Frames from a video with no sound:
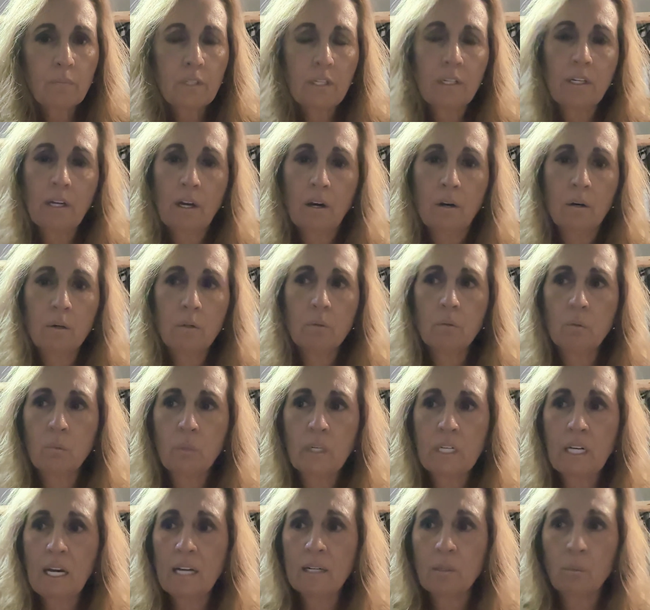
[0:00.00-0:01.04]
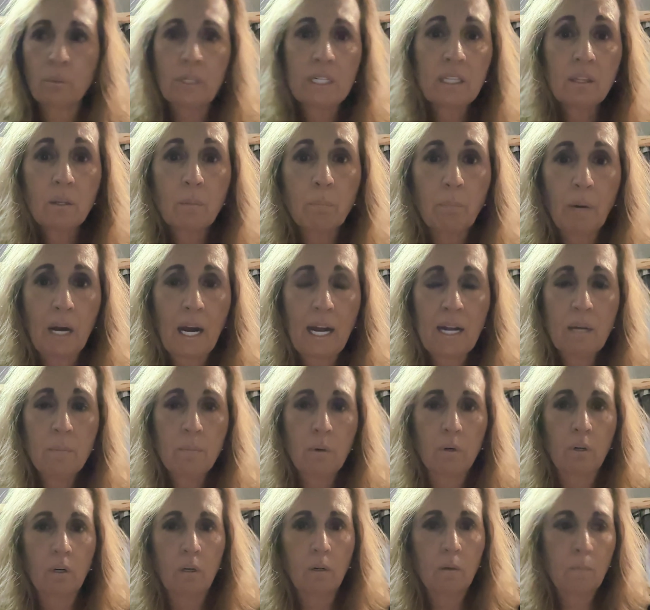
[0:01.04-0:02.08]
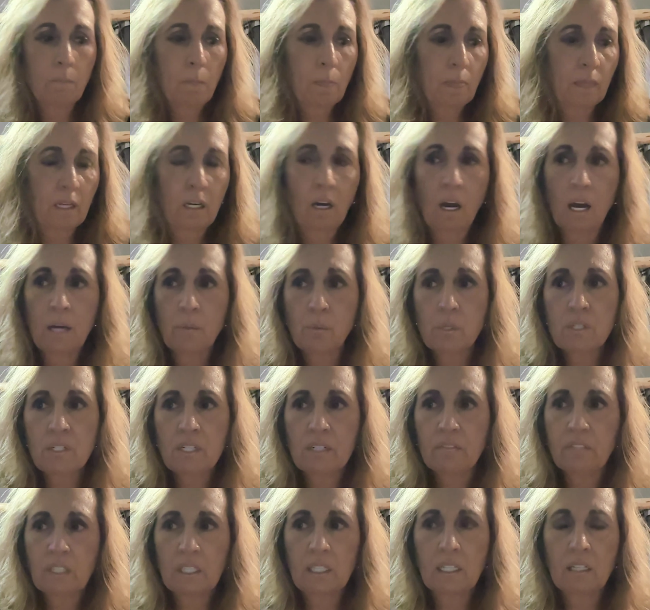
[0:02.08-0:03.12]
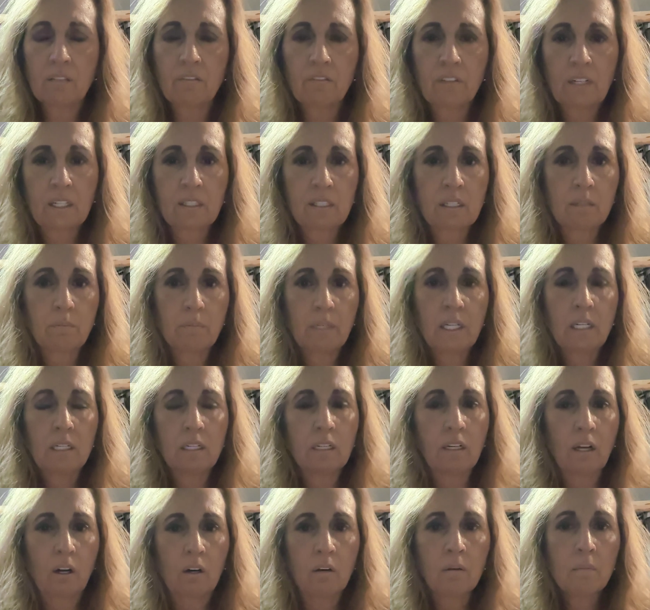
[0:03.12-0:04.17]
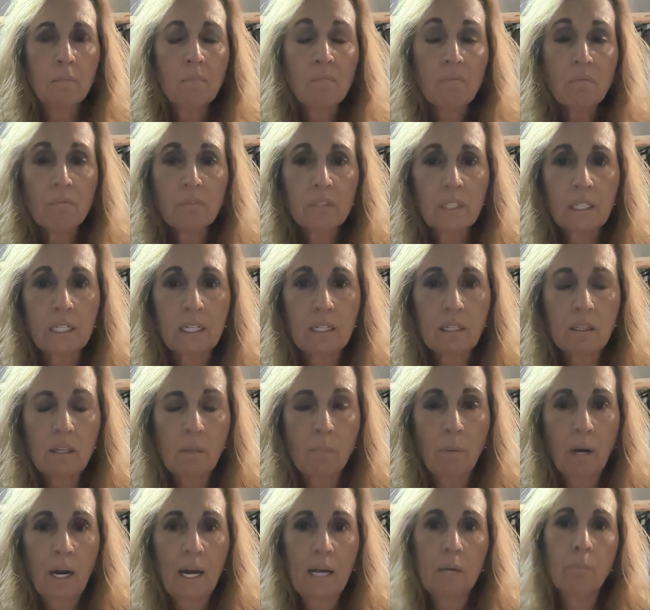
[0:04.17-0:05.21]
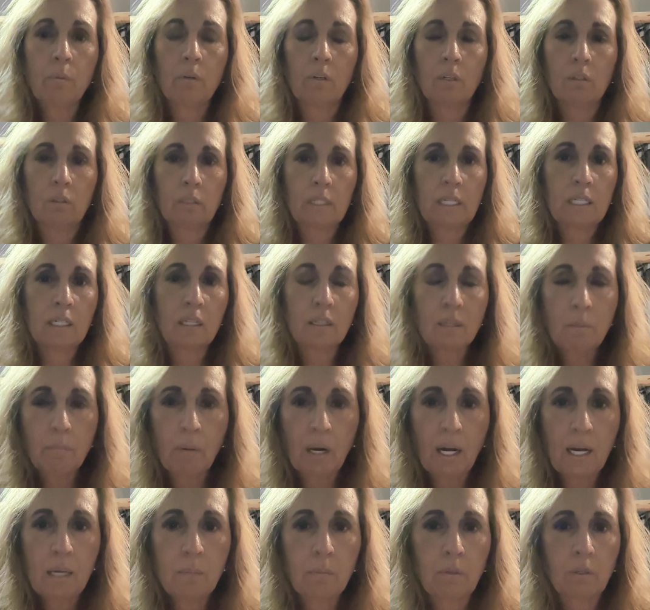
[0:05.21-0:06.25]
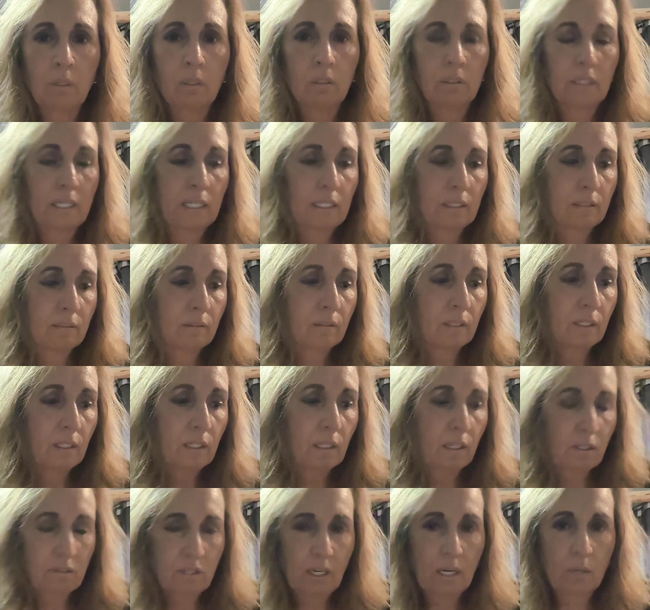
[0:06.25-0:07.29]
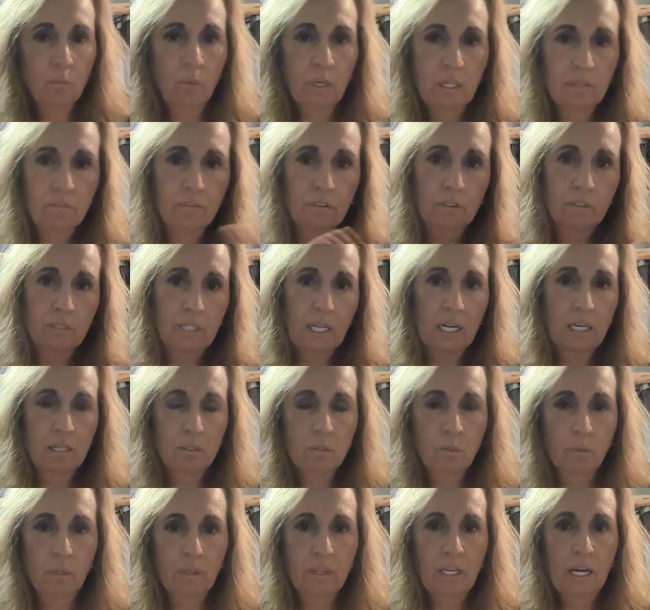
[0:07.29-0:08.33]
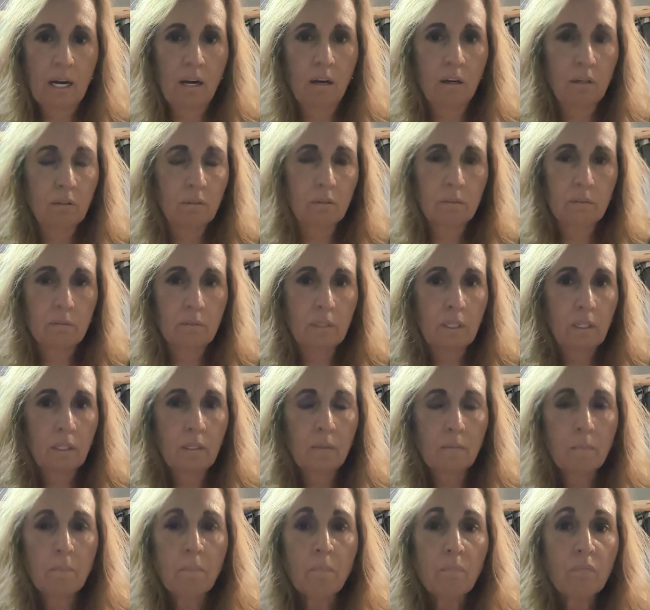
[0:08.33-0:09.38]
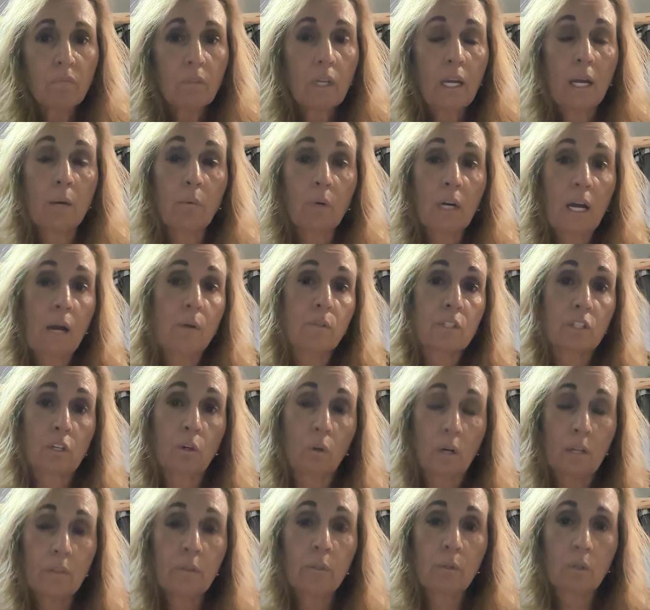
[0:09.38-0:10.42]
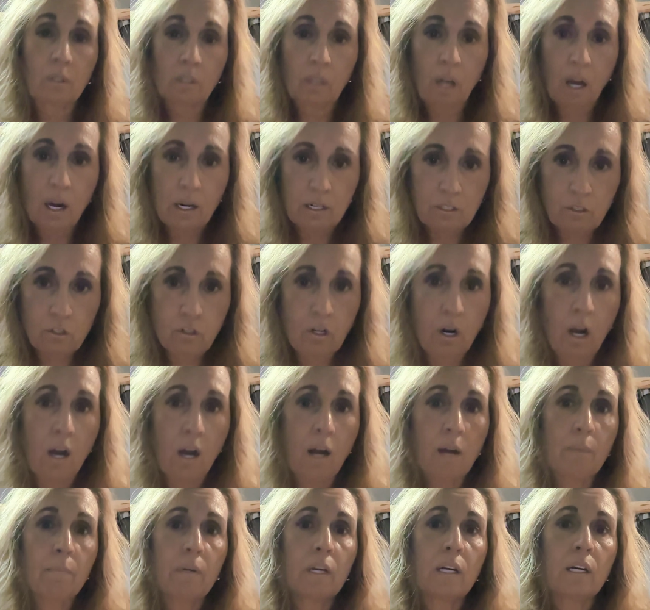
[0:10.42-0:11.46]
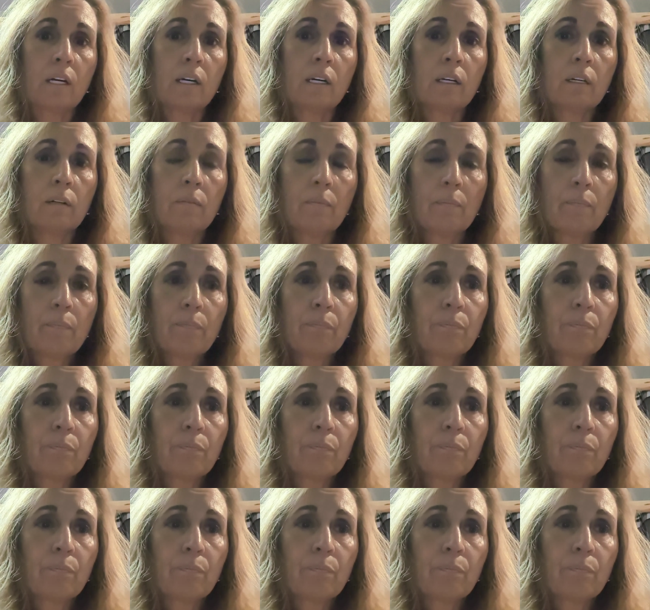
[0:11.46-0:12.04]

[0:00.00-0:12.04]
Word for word: You know, we got to read the Bible. God was even convicting me, you know, get in the Bible, get in the Bible. And because I went for days without. And when I was going through a lot of trauma